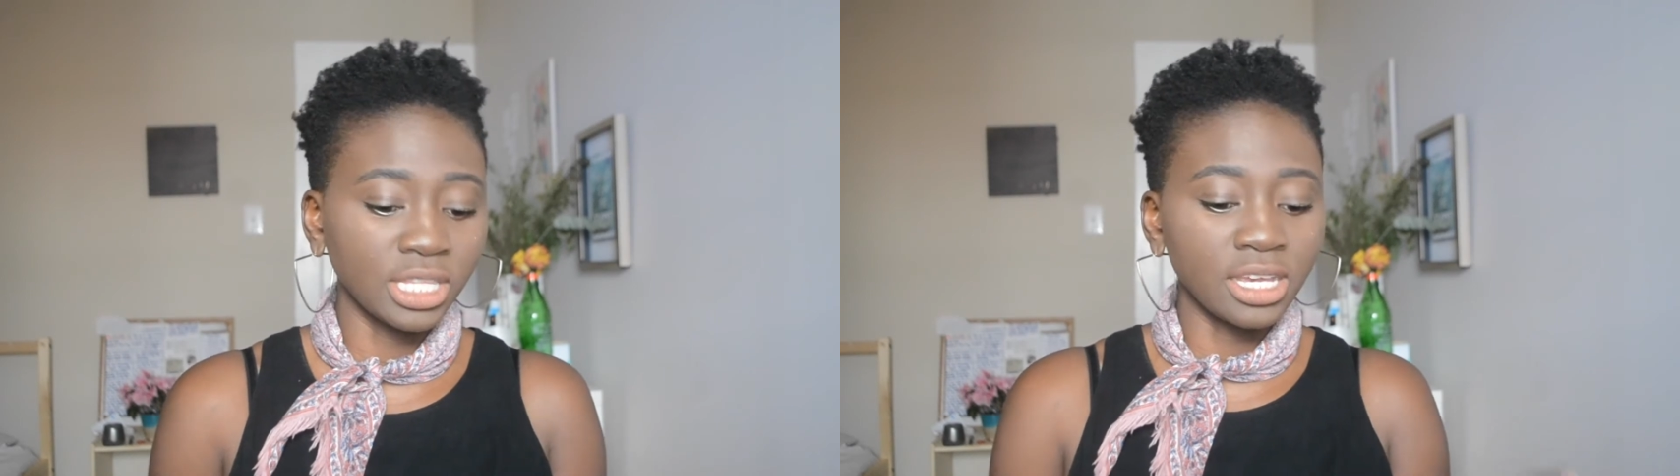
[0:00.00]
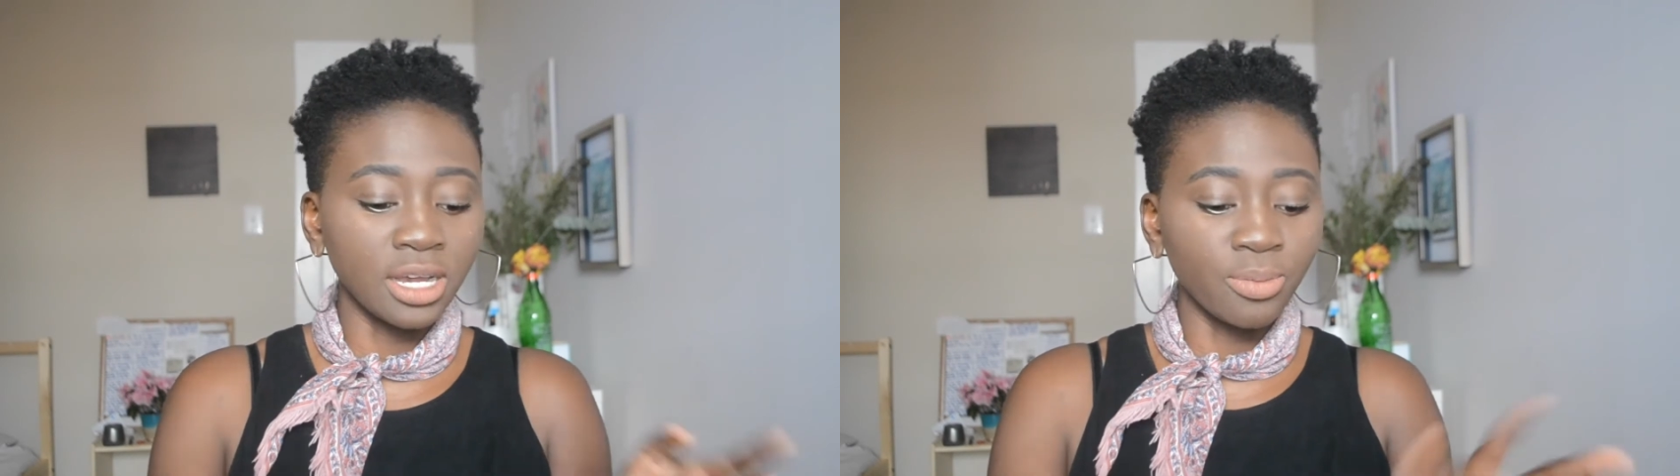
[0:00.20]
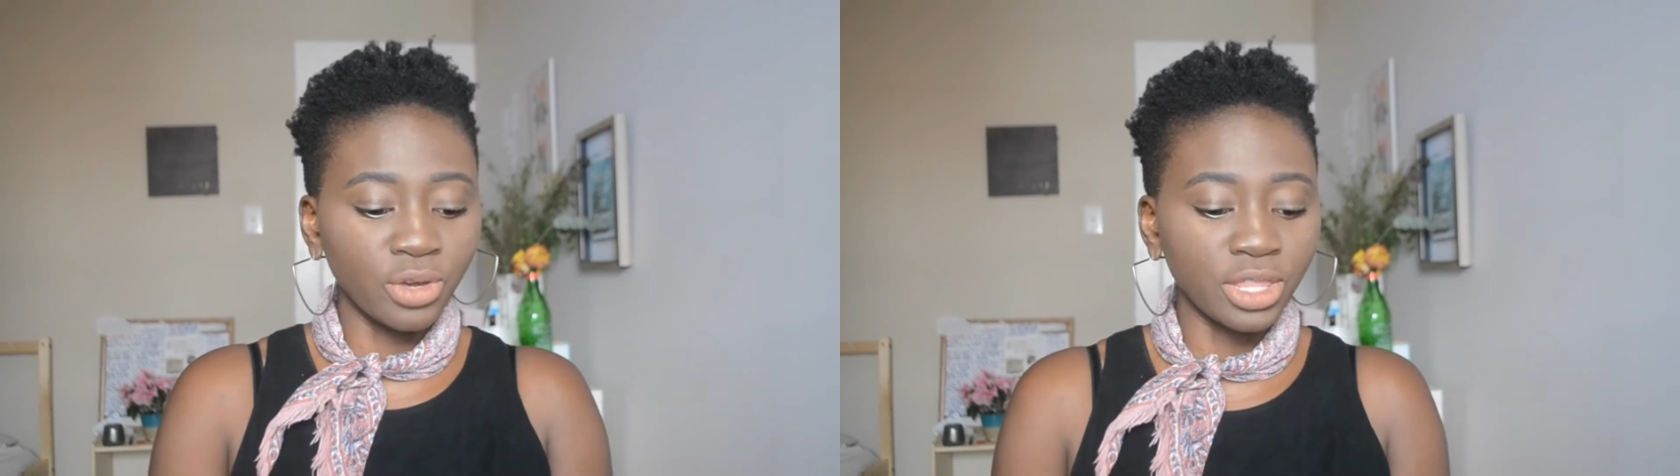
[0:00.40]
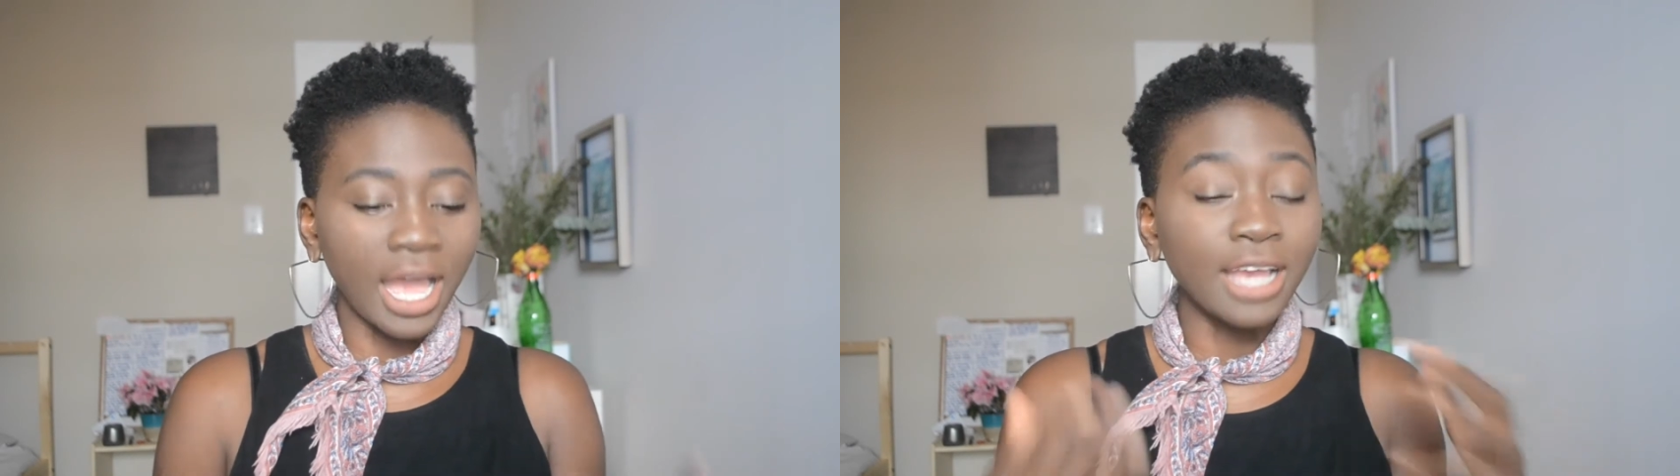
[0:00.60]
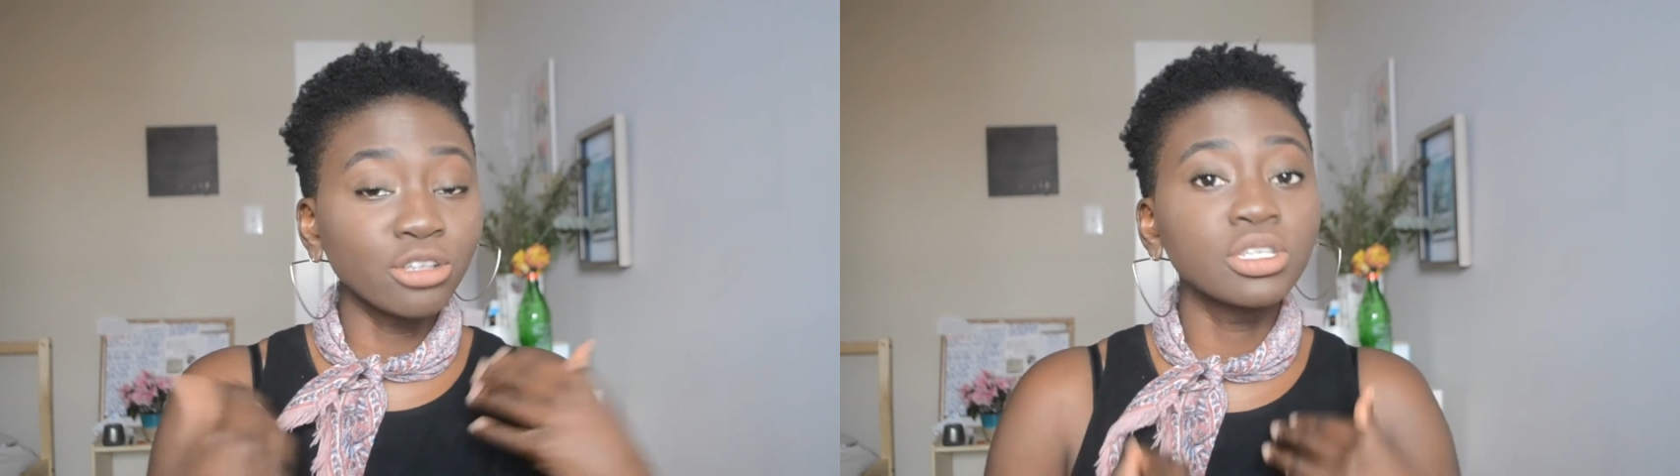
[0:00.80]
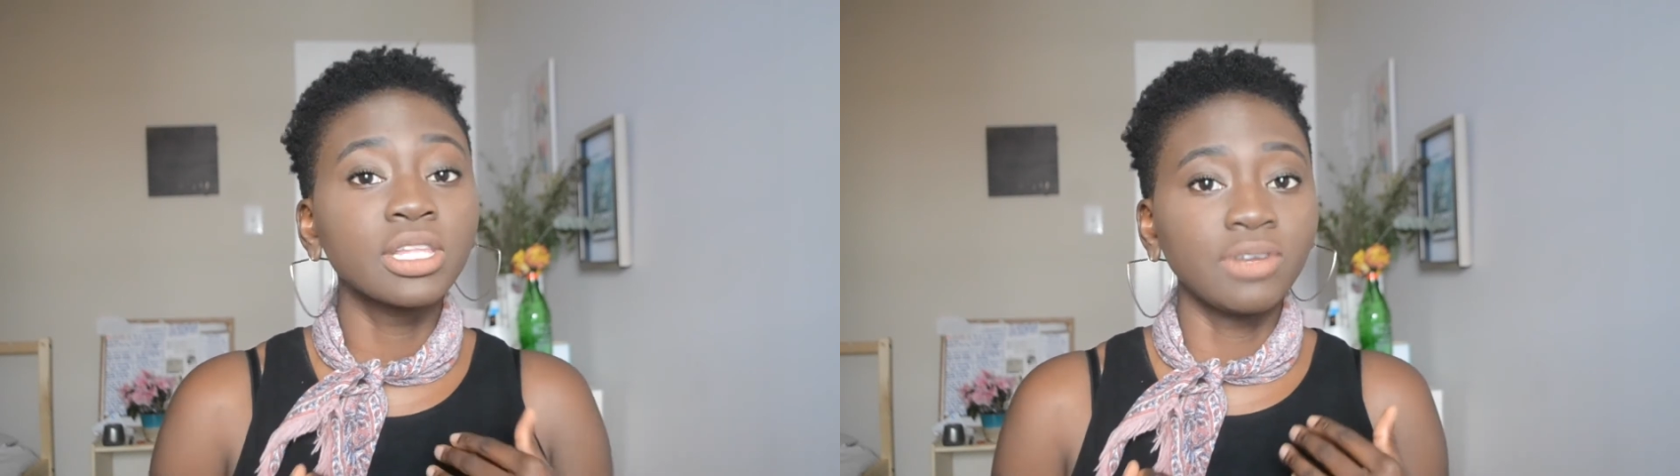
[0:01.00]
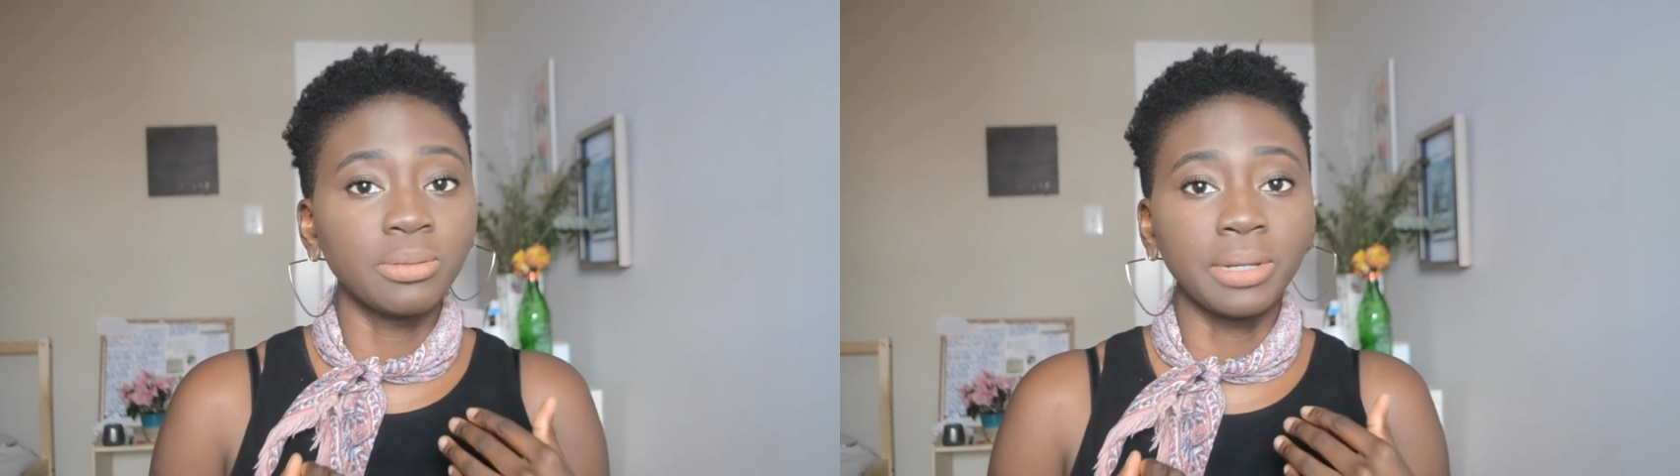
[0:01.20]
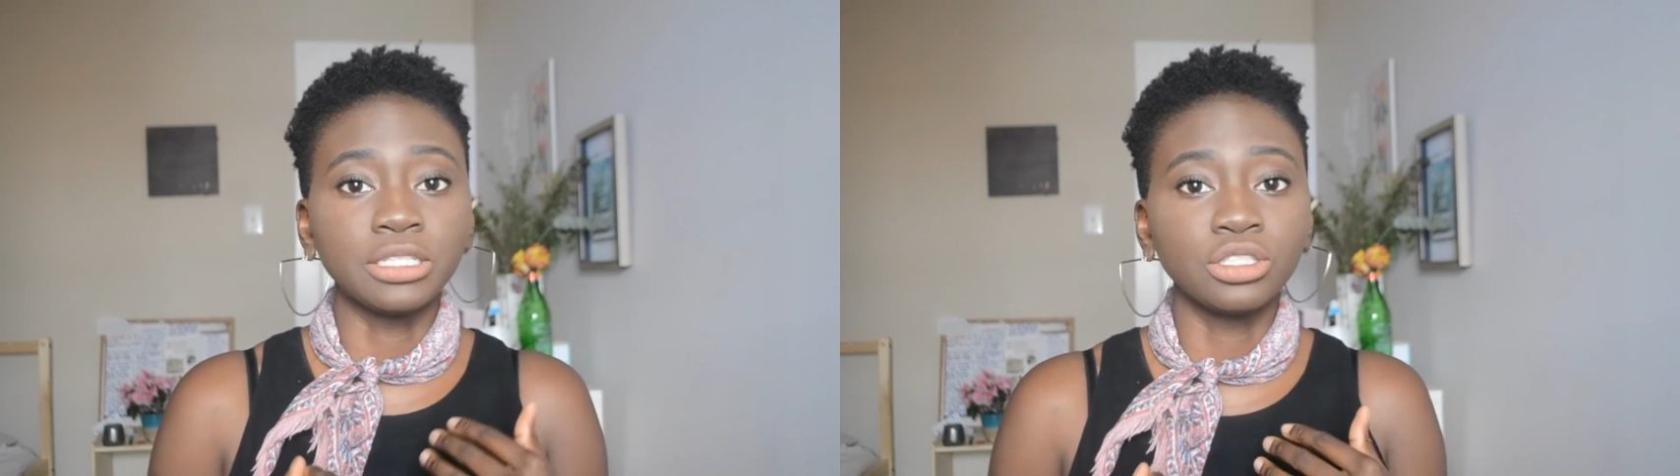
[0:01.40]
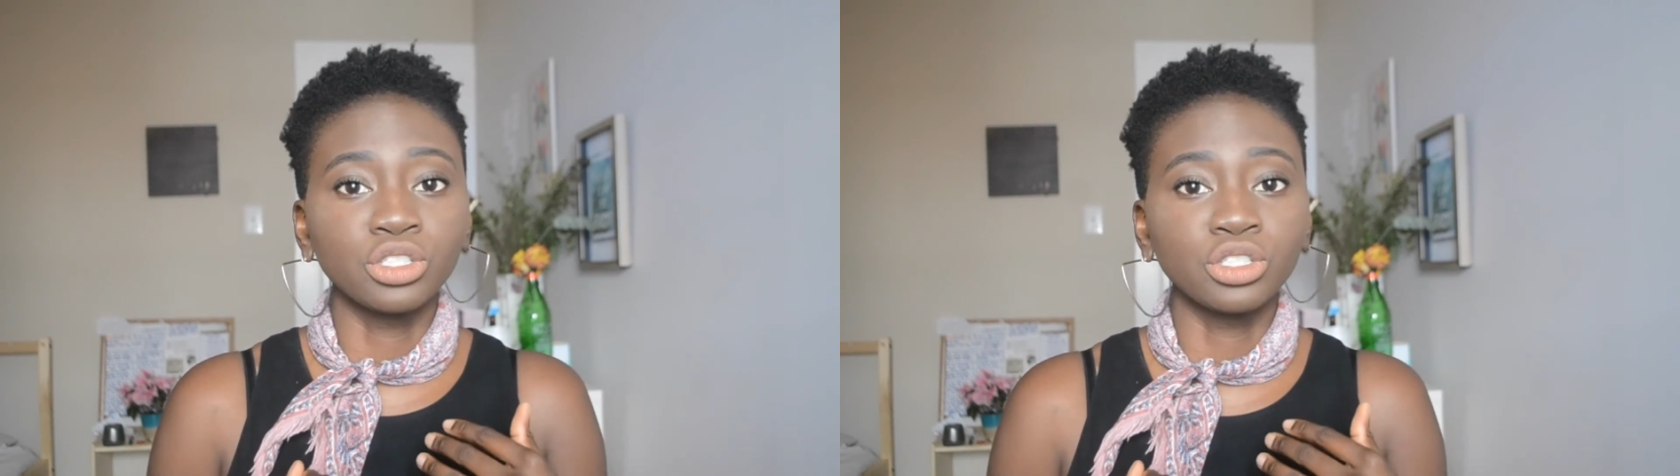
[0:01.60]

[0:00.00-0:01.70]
They come with, I used to live in a bachelor,